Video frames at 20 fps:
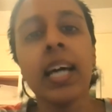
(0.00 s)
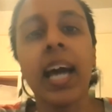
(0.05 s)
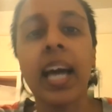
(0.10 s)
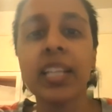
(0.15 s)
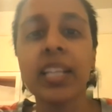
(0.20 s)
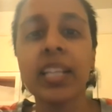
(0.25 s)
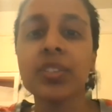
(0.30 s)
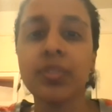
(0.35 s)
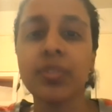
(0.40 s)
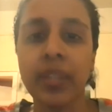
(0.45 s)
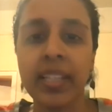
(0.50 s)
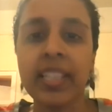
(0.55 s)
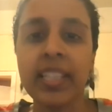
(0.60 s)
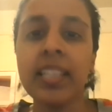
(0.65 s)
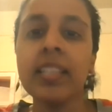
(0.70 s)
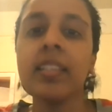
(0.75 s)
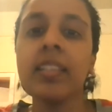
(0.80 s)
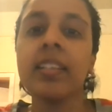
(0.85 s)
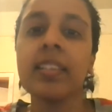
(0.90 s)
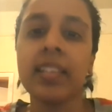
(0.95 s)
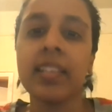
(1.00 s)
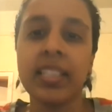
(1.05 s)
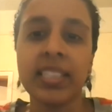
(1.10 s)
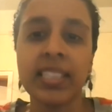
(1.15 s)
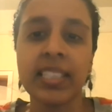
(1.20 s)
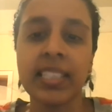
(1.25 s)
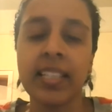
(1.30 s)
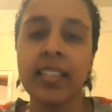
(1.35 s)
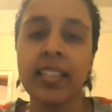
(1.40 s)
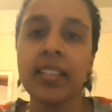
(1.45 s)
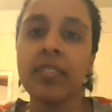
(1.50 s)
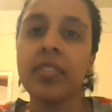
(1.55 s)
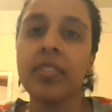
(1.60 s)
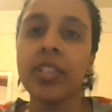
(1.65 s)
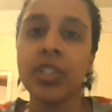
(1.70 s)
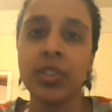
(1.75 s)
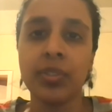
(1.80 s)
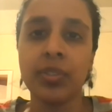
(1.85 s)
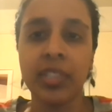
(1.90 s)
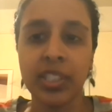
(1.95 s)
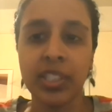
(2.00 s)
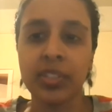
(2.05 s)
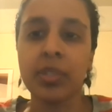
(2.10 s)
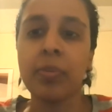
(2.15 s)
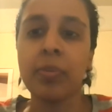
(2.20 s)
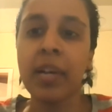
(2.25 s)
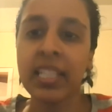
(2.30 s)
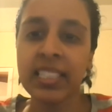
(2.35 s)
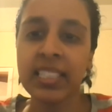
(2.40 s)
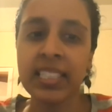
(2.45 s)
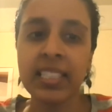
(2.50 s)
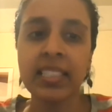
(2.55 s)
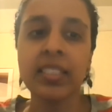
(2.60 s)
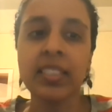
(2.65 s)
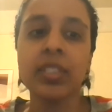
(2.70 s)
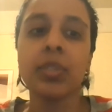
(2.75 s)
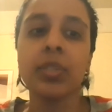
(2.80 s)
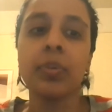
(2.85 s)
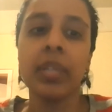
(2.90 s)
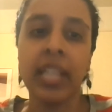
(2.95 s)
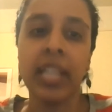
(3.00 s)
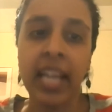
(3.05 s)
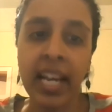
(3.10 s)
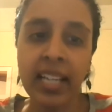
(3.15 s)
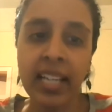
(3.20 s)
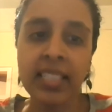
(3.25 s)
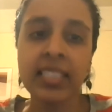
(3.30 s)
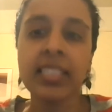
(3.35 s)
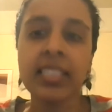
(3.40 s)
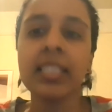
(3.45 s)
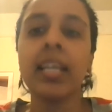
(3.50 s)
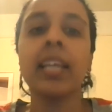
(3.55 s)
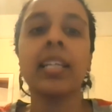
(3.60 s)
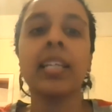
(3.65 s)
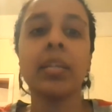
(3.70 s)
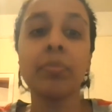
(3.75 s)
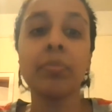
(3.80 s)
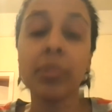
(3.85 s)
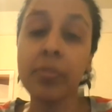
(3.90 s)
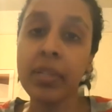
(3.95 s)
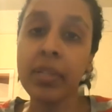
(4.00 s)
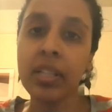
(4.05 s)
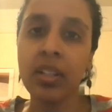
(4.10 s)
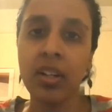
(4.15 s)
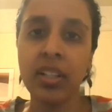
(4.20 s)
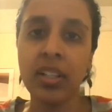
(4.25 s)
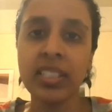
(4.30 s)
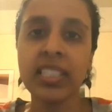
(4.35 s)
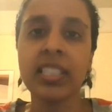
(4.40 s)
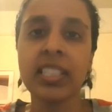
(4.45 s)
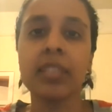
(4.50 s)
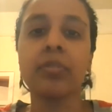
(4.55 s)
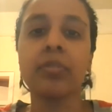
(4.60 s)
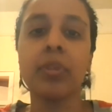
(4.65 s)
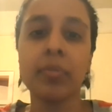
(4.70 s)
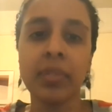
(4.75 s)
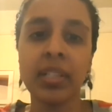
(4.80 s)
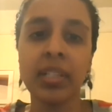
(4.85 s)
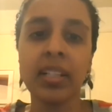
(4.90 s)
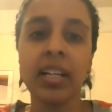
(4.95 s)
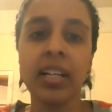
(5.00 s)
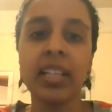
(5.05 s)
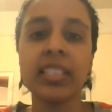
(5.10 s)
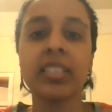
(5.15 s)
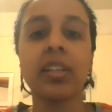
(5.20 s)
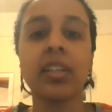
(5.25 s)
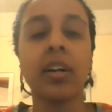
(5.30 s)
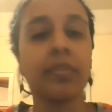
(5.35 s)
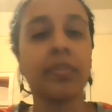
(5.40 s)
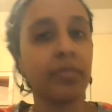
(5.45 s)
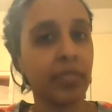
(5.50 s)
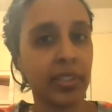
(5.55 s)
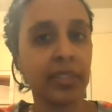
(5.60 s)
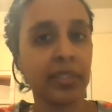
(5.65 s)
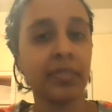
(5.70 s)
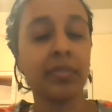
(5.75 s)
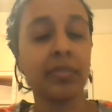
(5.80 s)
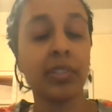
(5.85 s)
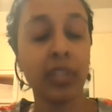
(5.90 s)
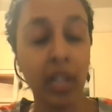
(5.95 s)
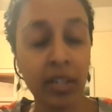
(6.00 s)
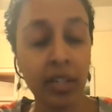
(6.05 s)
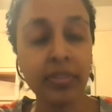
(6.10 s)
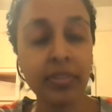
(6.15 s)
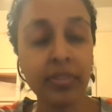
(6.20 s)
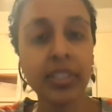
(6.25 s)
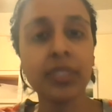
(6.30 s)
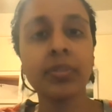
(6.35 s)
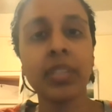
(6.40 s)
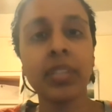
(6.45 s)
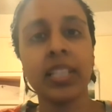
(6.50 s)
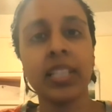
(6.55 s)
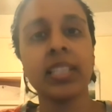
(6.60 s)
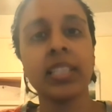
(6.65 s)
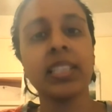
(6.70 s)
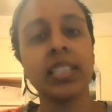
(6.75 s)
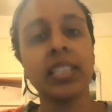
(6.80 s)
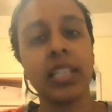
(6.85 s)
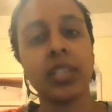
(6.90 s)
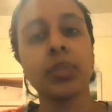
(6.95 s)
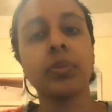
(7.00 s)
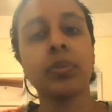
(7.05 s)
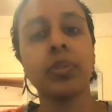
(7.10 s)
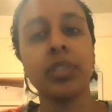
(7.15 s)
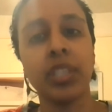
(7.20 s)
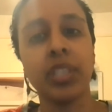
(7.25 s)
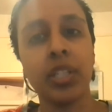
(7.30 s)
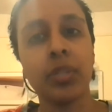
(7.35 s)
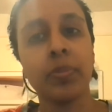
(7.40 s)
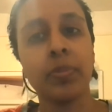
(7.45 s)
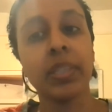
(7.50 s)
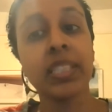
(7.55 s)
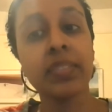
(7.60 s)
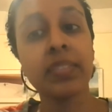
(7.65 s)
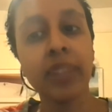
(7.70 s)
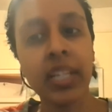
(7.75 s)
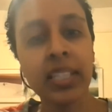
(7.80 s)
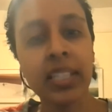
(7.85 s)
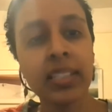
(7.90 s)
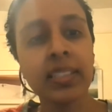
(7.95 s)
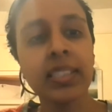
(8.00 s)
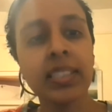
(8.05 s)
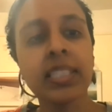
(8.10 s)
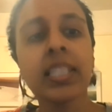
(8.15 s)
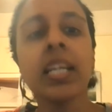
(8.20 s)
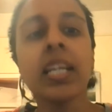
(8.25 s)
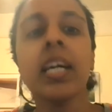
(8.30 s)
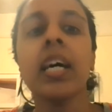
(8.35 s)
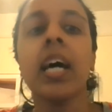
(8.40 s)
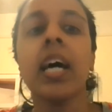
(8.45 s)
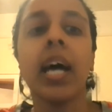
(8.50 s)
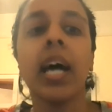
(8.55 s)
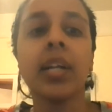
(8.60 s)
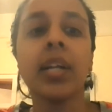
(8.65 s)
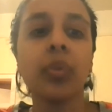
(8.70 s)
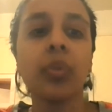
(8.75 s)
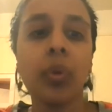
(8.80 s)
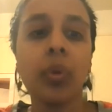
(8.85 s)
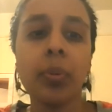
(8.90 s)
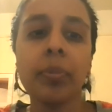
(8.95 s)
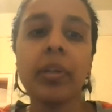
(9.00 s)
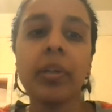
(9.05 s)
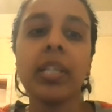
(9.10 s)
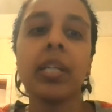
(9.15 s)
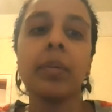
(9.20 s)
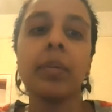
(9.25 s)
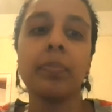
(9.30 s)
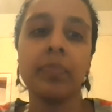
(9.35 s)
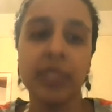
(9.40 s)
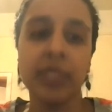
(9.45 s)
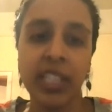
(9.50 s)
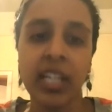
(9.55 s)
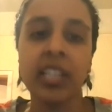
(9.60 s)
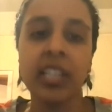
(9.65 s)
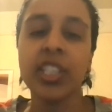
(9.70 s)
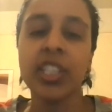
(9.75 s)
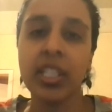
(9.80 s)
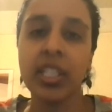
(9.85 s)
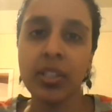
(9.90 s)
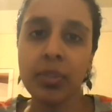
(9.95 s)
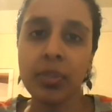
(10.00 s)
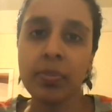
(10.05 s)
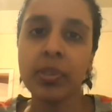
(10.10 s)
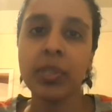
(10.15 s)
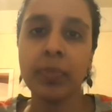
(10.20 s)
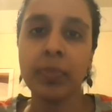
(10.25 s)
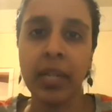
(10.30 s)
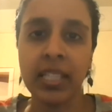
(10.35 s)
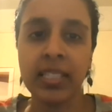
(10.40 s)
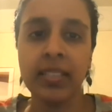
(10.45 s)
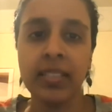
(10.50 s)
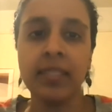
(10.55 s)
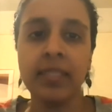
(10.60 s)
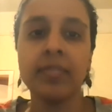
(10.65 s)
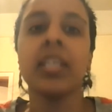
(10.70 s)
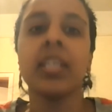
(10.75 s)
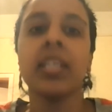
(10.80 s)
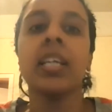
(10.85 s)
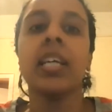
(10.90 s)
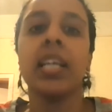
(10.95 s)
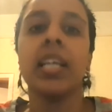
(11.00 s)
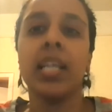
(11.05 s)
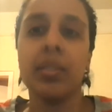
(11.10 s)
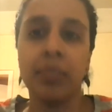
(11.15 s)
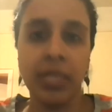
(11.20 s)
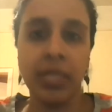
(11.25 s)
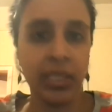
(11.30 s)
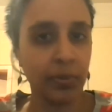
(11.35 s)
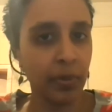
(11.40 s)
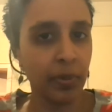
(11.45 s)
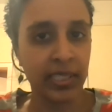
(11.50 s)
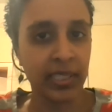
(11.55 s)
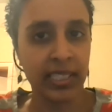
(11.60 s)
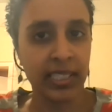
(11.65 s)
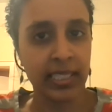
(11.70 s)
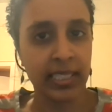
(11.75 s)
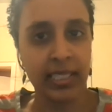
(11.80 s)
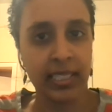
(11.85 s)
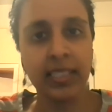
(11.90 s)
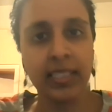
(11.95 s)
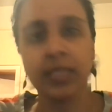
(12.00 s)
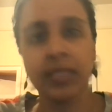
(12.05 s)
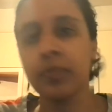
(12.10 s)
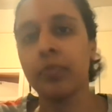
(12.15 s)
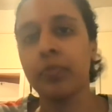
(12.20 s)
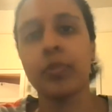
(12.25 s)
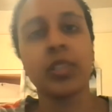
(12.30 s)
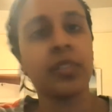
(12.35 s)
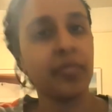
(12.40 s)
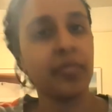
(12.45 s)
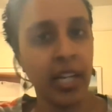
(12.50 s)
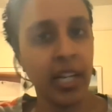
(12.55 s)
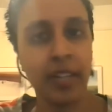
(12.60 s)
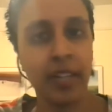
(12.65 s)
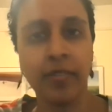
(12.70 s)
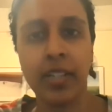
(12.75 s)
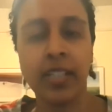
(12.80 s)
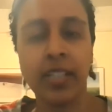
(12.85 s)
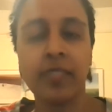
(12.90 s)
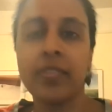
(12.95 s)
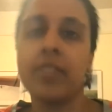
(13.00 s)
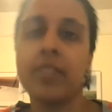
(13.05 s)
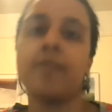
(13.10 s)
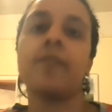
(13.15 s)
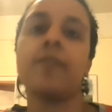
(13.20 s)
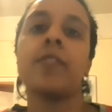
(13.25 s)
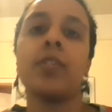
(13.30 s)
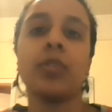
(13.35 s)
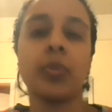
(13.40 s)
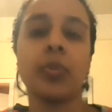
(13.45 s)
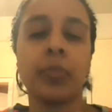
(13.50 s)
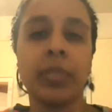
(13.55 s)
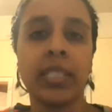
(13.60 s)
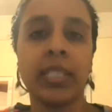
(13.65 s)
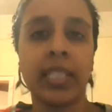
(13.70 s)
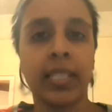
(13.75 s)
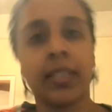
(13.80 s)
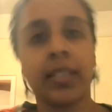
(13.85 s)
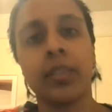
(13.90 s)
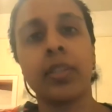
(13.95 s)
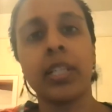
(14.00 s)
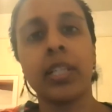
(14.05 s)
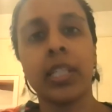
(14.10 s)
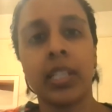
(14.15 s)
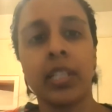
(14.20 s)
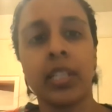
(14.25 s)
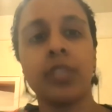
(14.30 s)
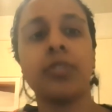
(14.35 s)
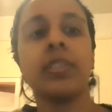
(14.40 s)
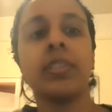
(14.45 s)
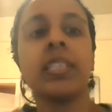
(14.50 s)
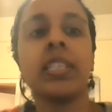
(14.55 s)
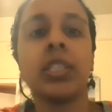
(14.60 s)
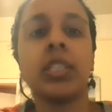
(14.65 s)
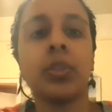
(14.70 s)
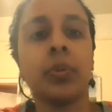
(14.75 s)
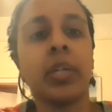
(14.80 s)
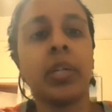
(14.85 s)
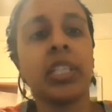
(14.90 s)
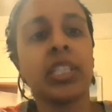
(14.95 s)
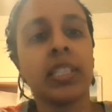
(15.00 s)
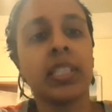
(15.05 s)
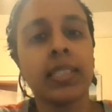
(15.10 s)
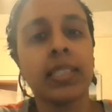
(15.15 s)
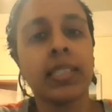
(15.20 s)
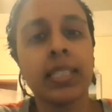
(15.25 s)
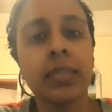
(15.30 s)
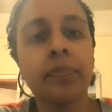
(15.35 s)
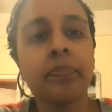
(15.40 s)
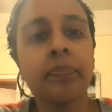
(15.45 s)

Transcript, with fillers: and to strengthen legislative and judicial capacities to enact and implement laws that criminalize conflict, conflict-related sexual and gender-based violence and incorporate a gender perspective in peace processes, which are very relevant for those particular in-country situations.